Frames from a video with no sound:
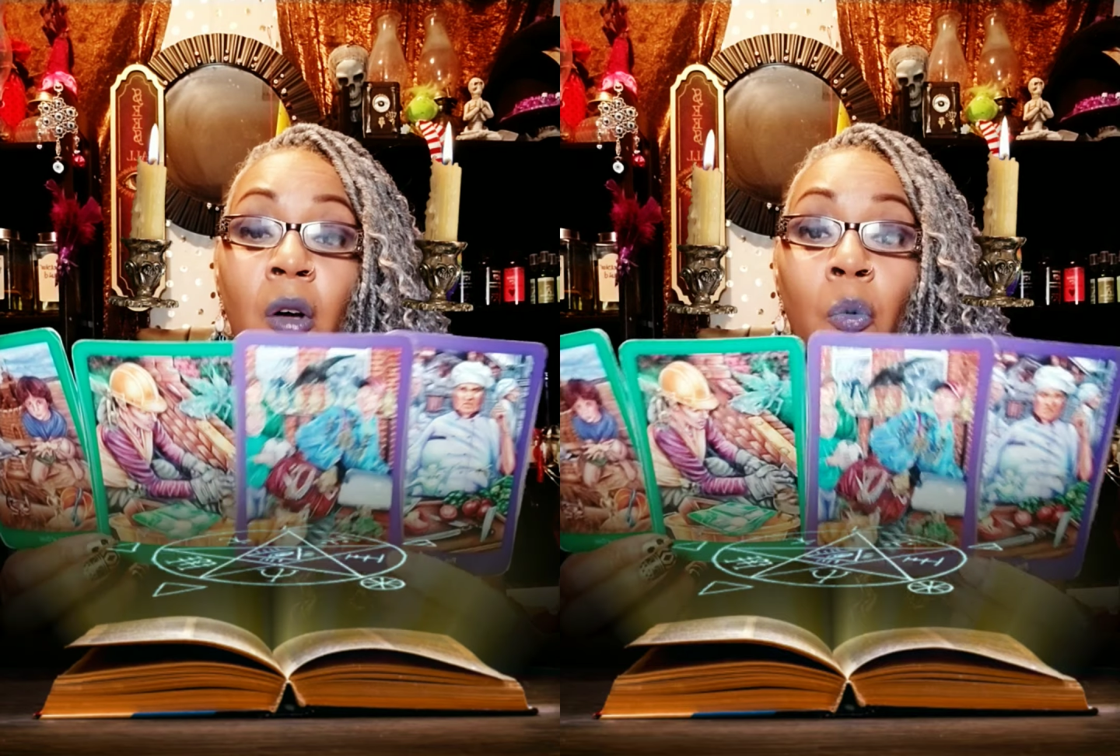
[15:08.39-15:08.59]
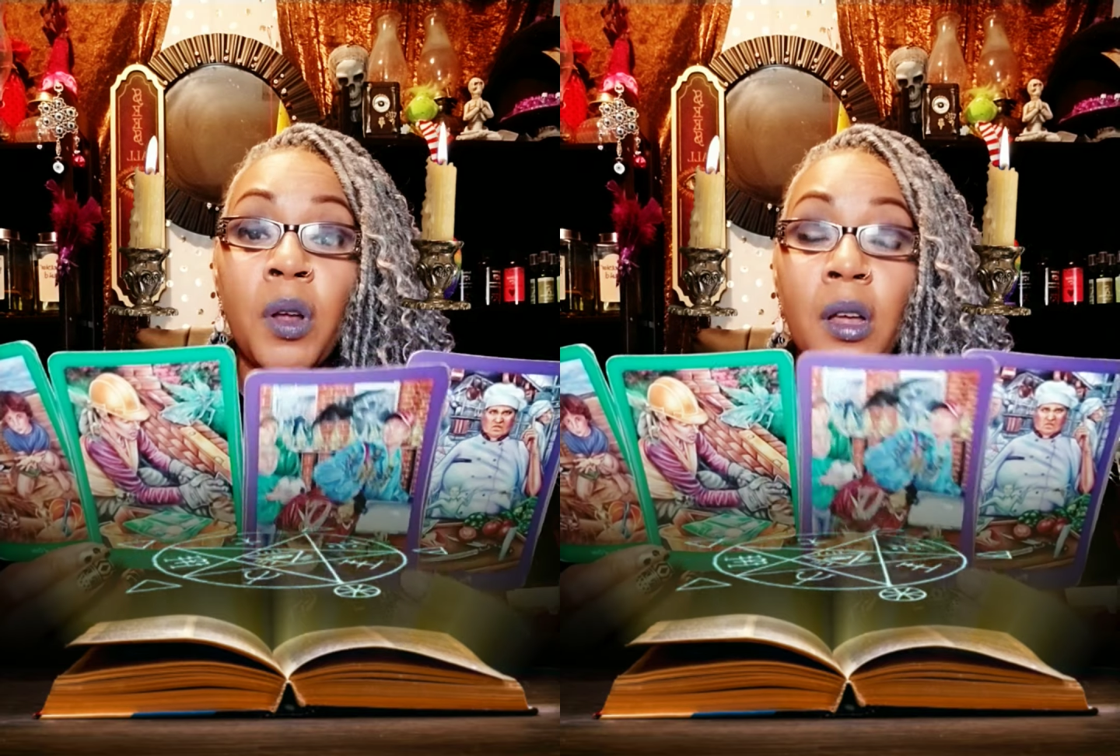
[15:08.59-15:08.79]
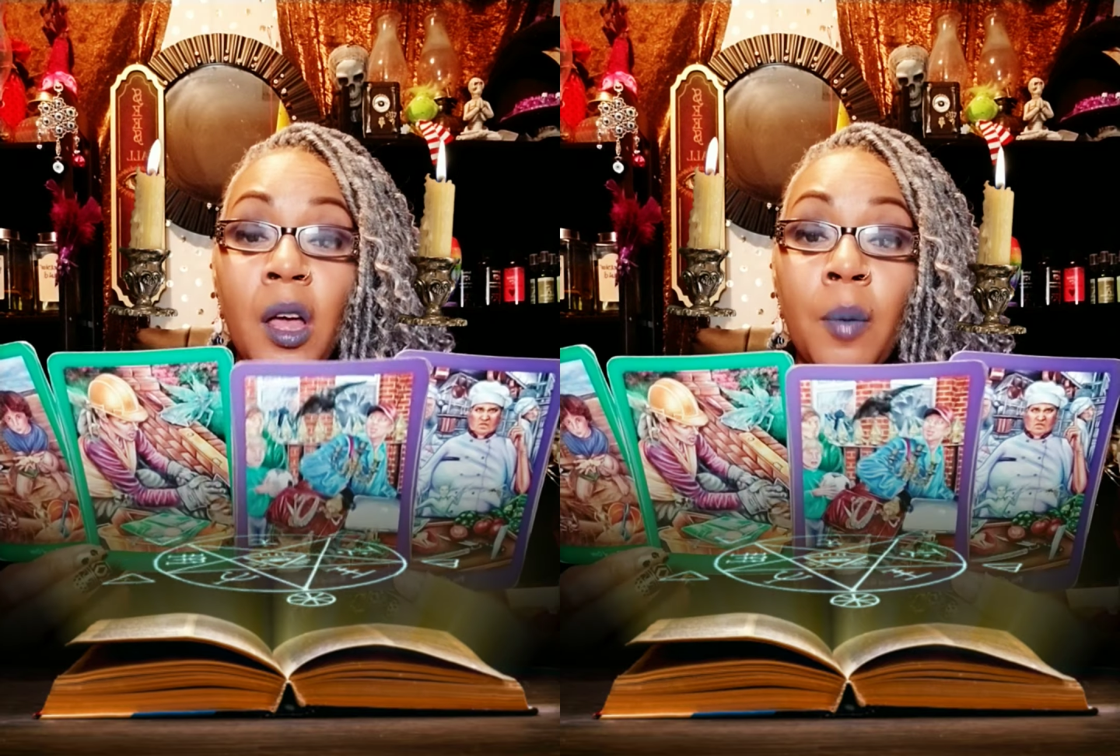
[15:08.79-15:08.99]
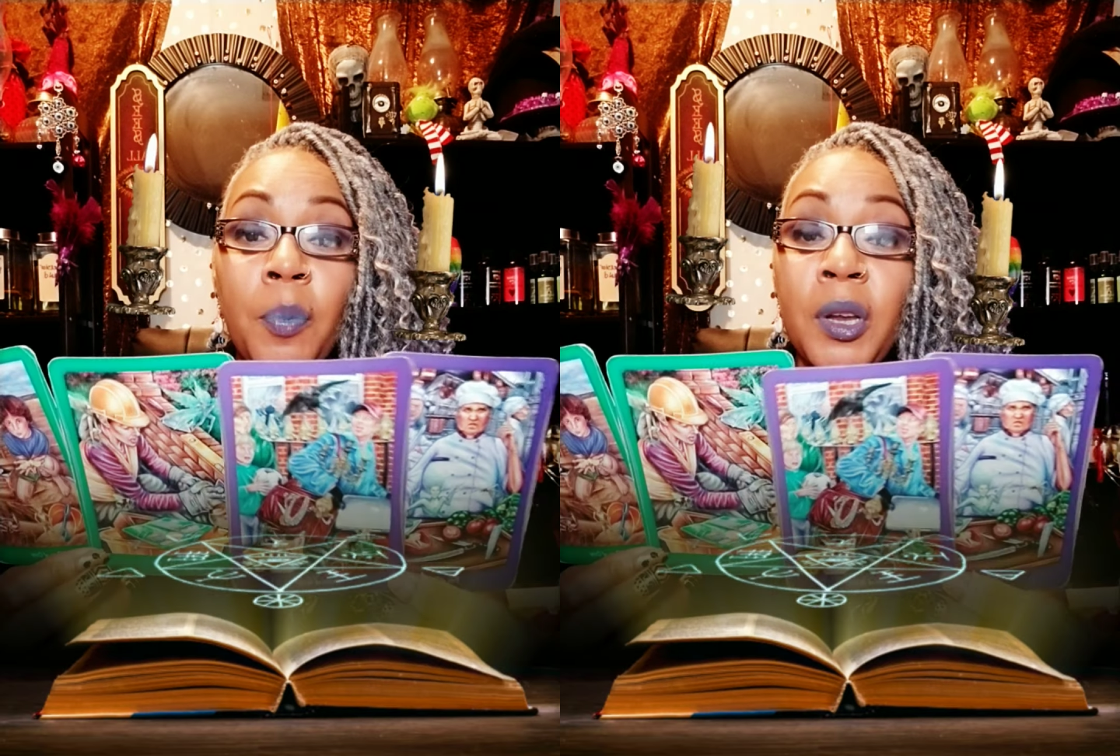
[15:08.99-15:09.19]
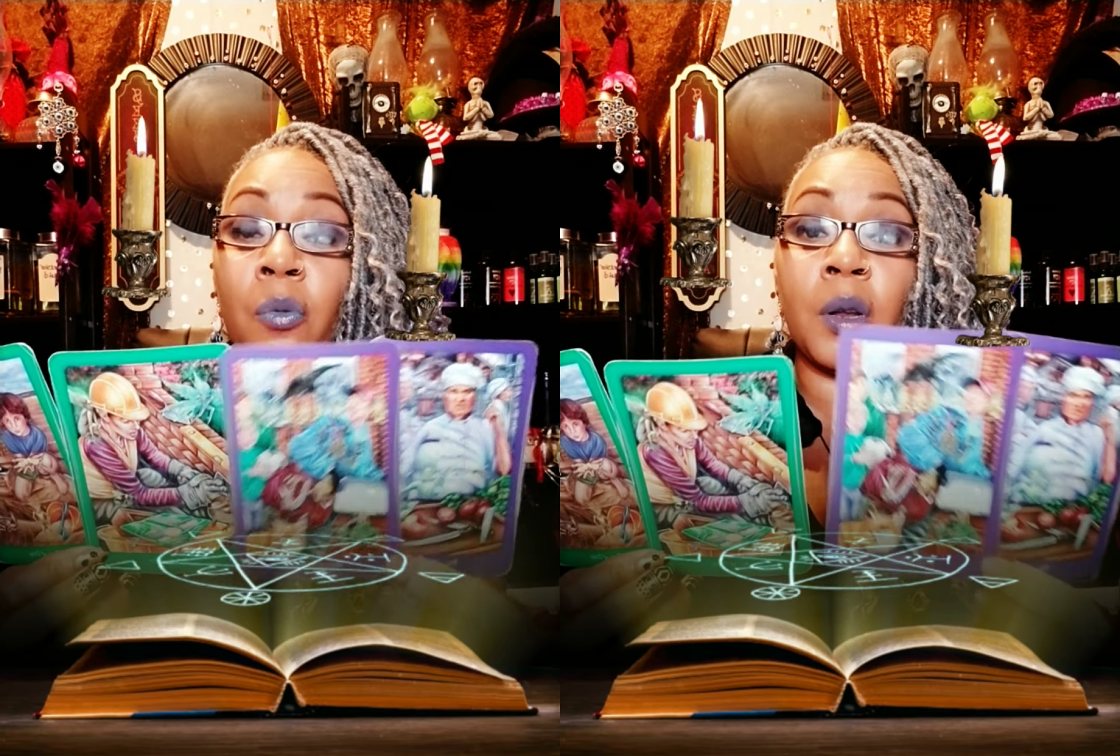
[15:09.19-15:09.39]
with a
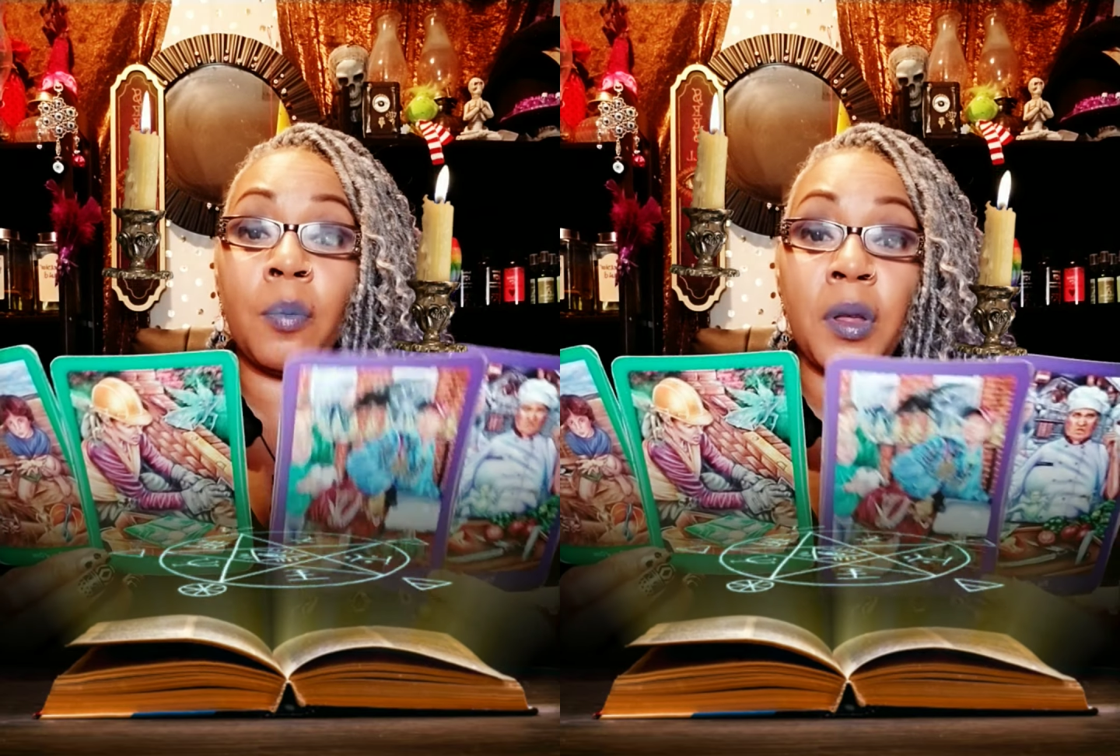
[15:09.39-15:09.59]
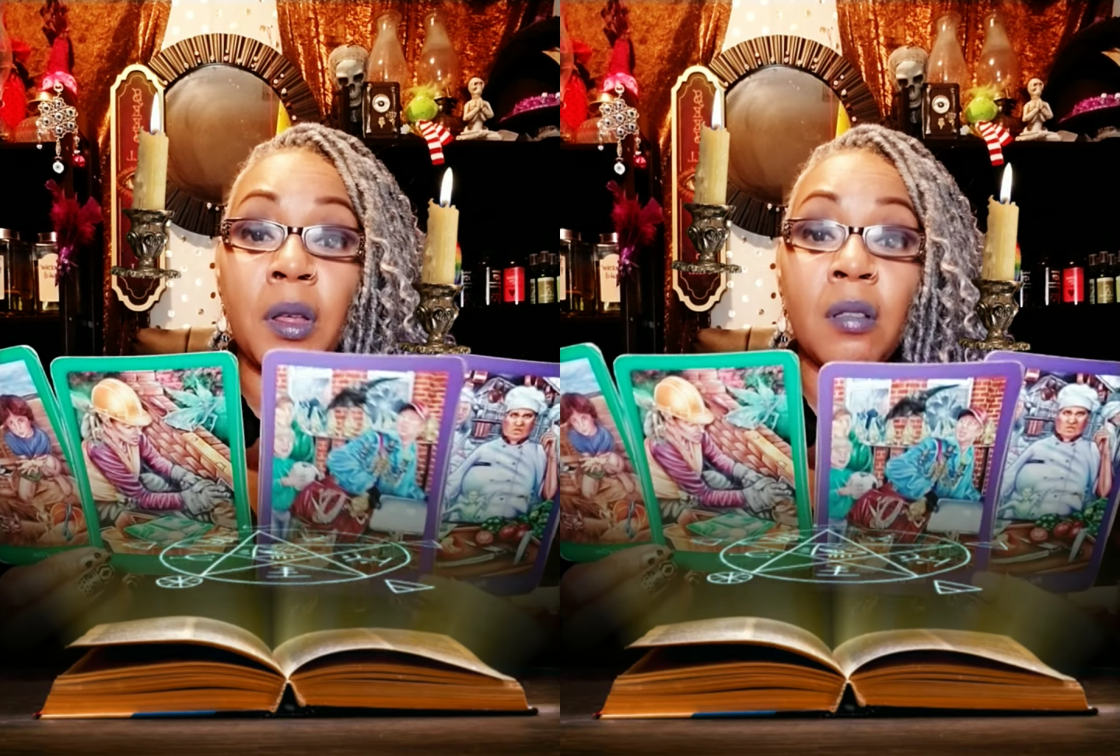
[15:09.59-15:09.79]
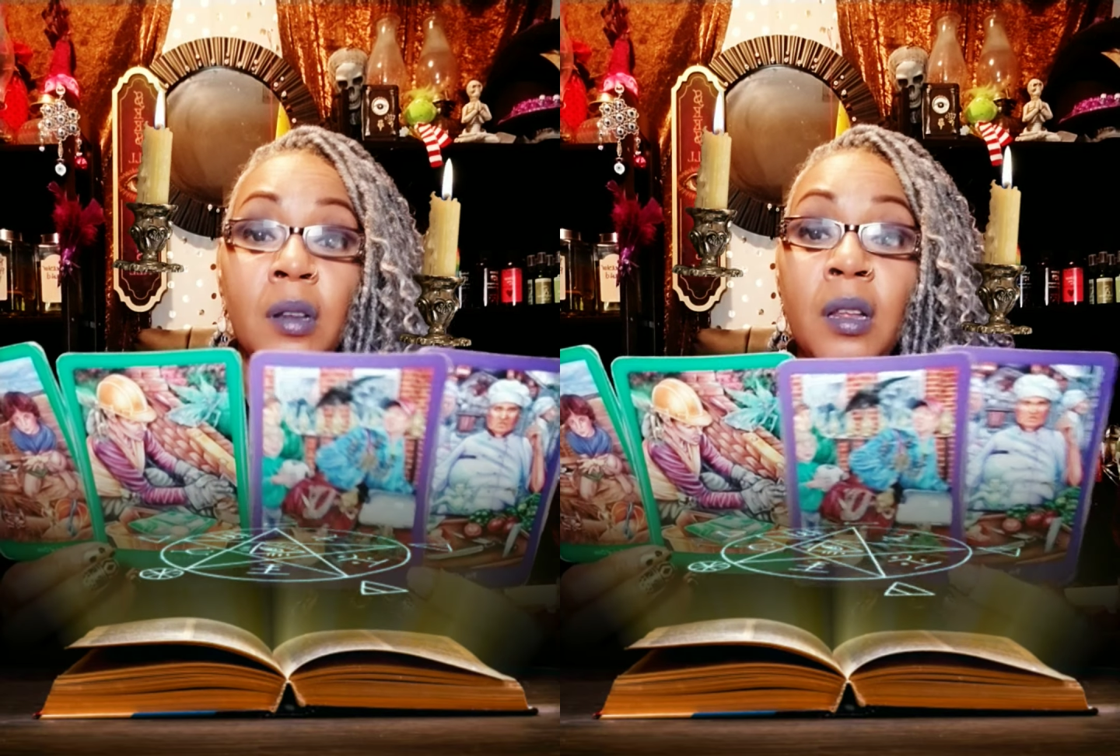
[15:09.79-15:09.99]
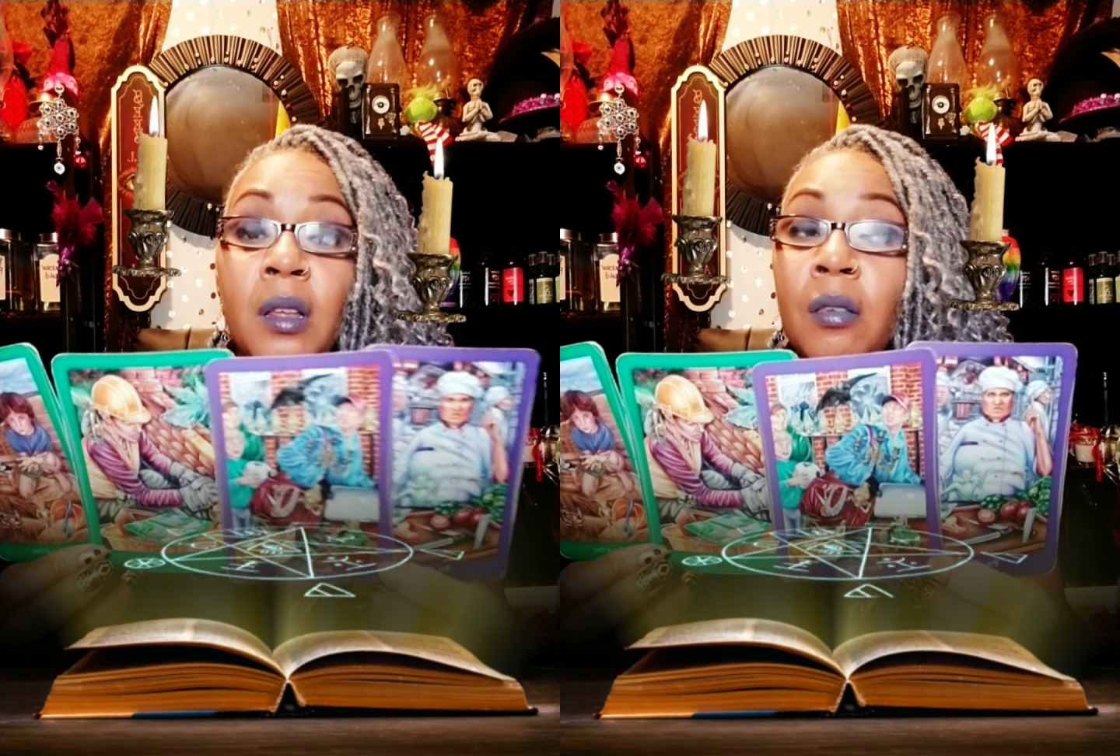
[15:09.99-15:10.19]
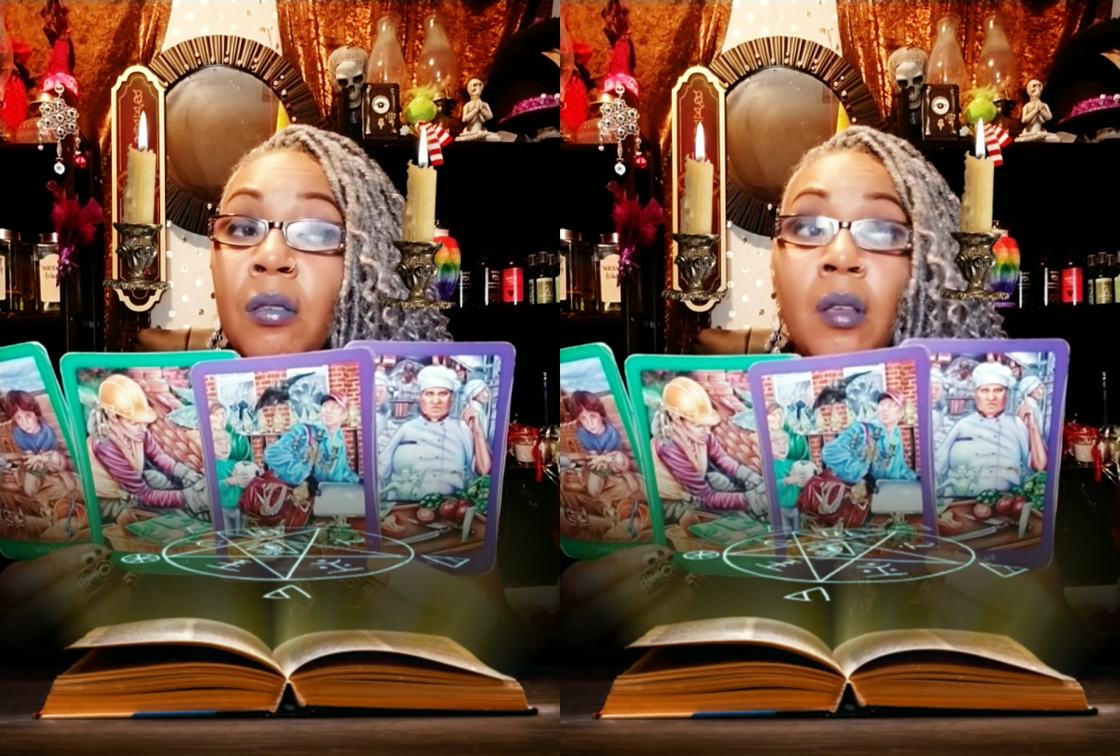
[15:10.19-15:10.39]
company, with a
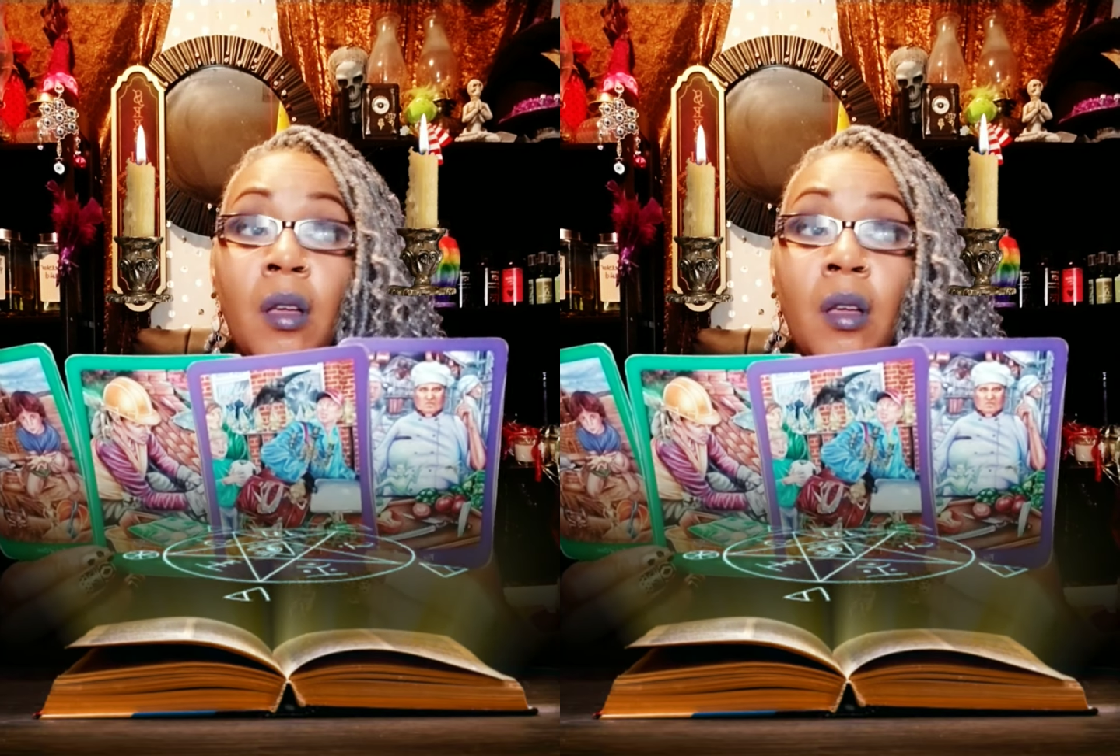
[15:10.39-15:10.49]
business,